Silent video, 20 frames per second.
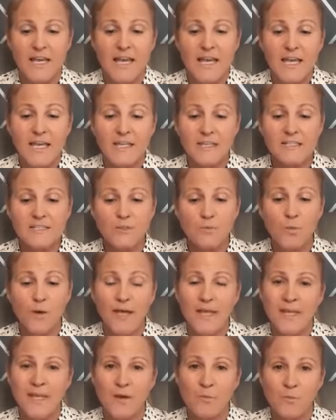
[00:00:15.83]
It is a
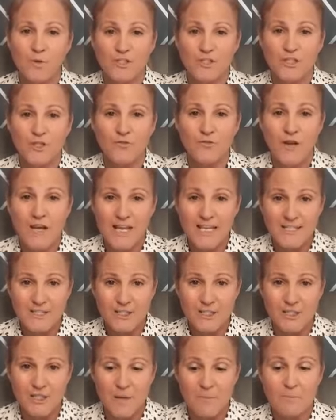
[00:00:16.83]
way in which the
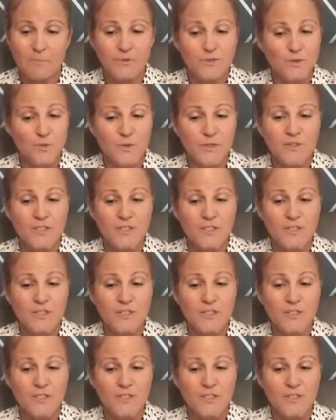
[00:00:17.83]
relationship between